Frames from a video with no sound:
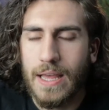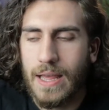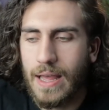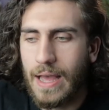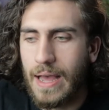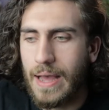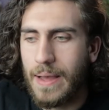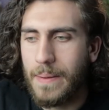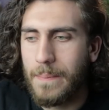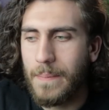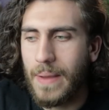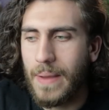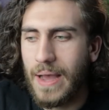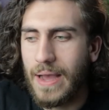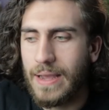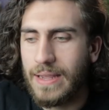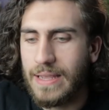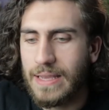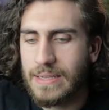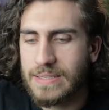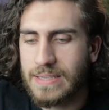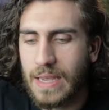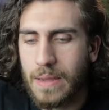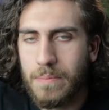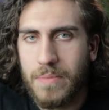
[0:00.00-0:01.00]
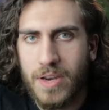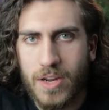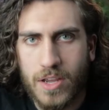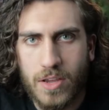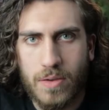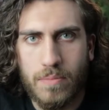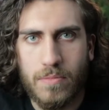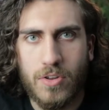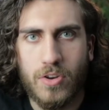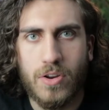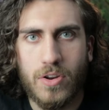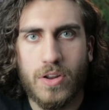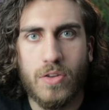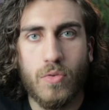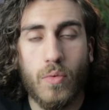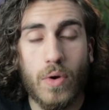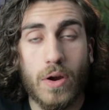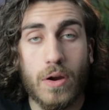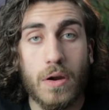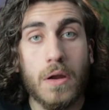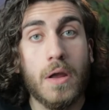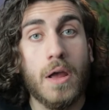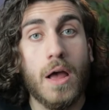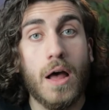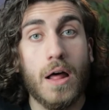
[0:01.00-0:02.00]
Um, I guess I'm in a community
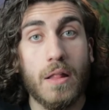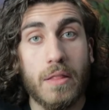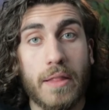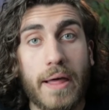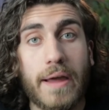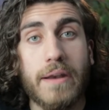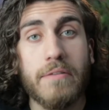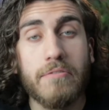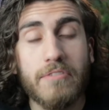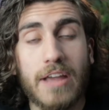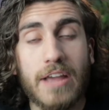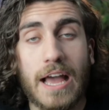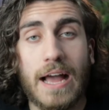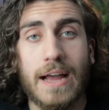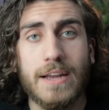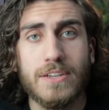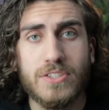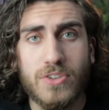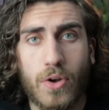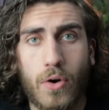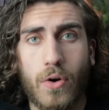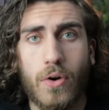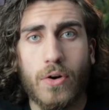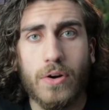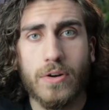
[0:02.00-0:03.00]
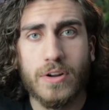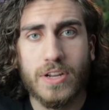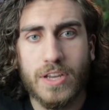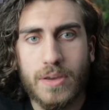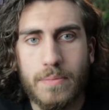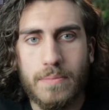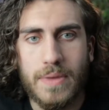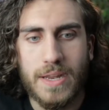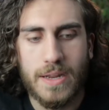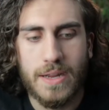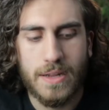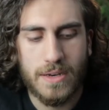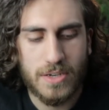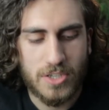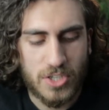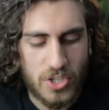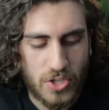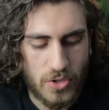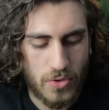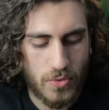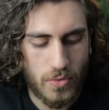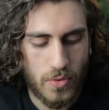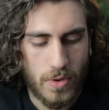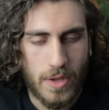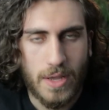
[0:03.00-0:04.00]
where a lot of guys are committed
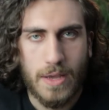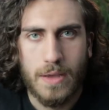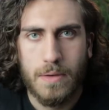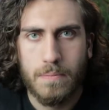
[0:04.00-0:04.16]
to